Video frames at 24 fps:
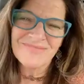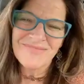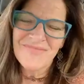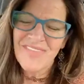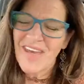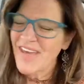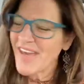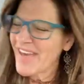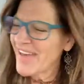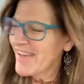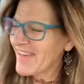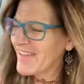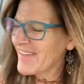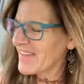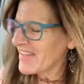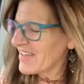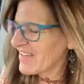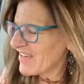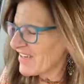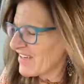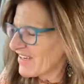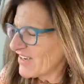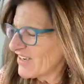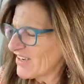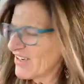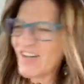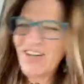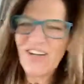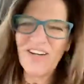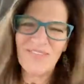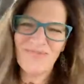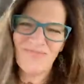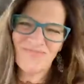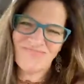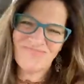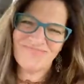Hey
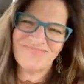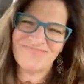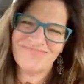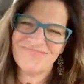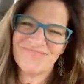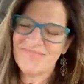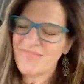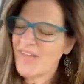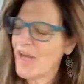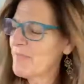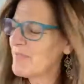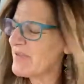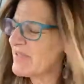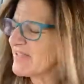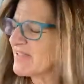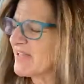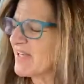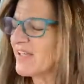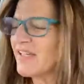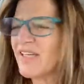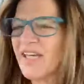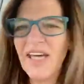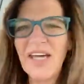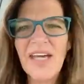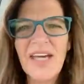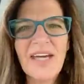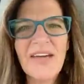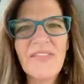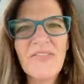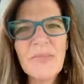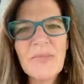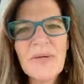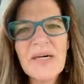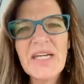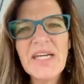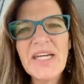there! Happy Sunday,
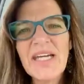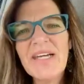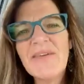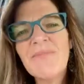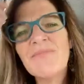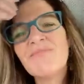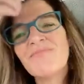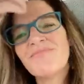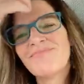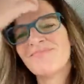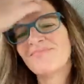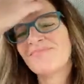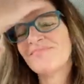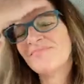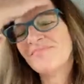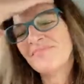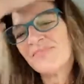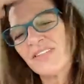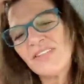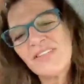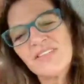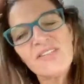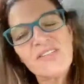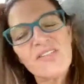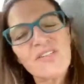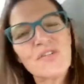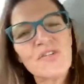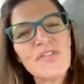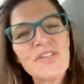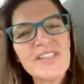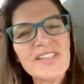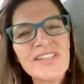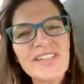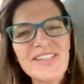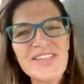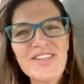everybody. This is
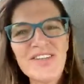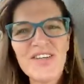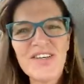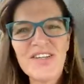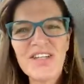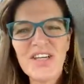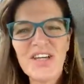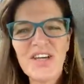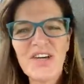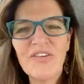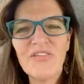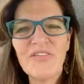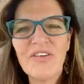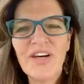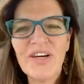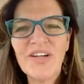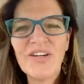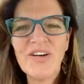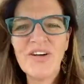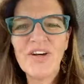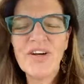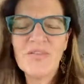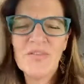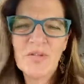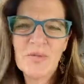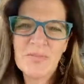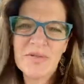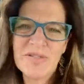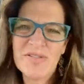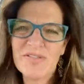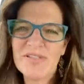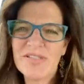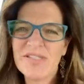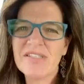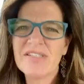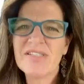Kristi Saul, the co-founder of the
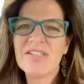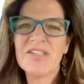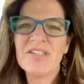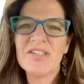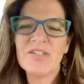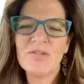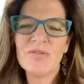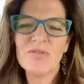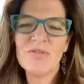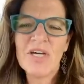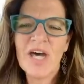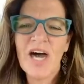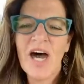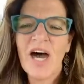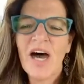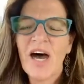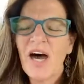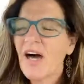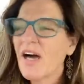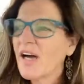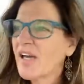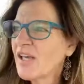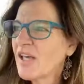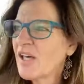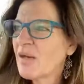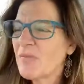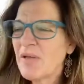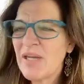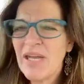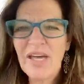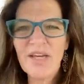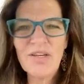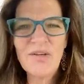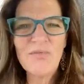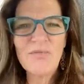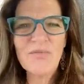Post Institute, coming
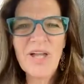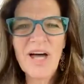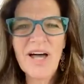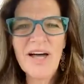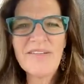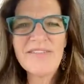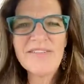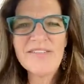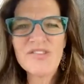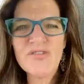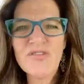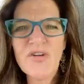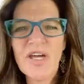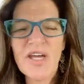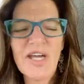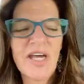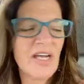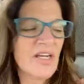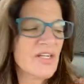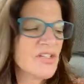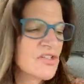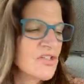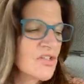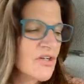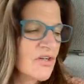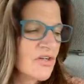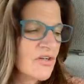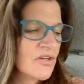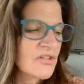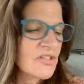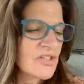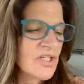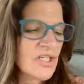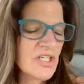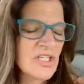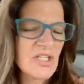at you live straight out of
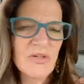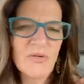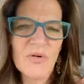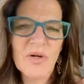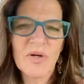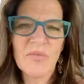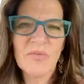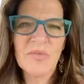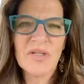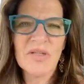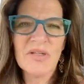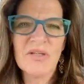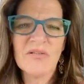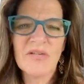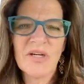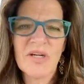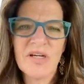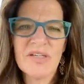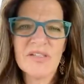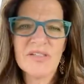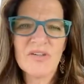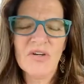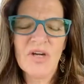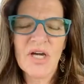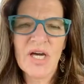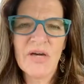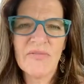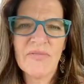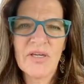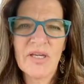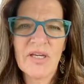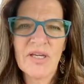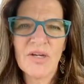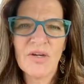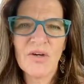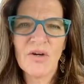church. I do hope that you guys are
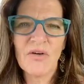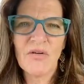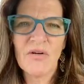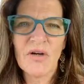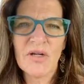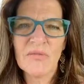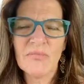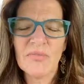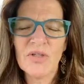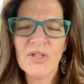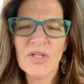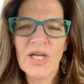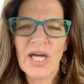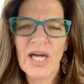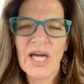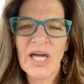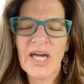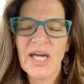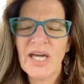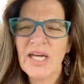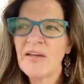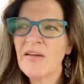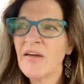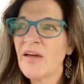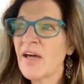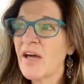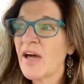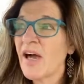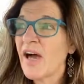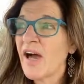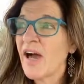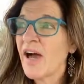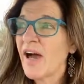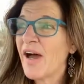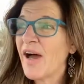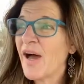having an incredible day,
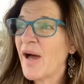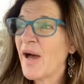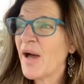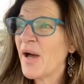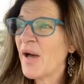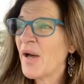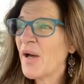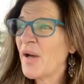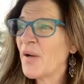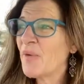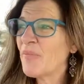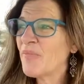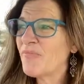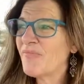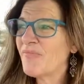because